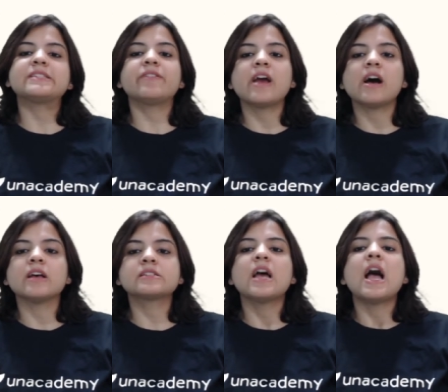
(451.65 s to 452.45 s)
Ray
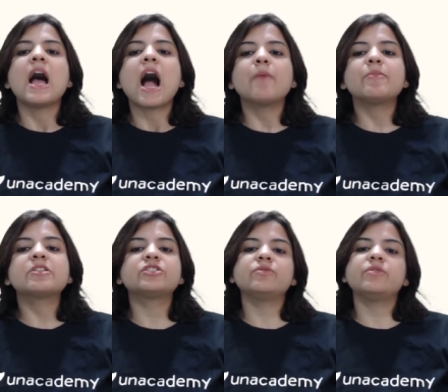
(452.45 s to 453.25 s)
asked, "How
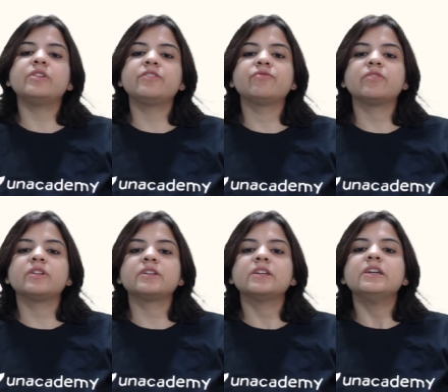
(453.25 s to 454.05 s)
much do you need for
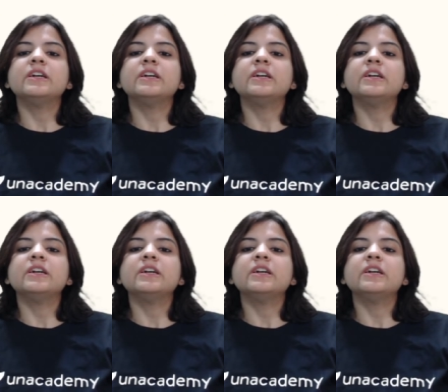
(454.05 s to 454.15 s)
it?"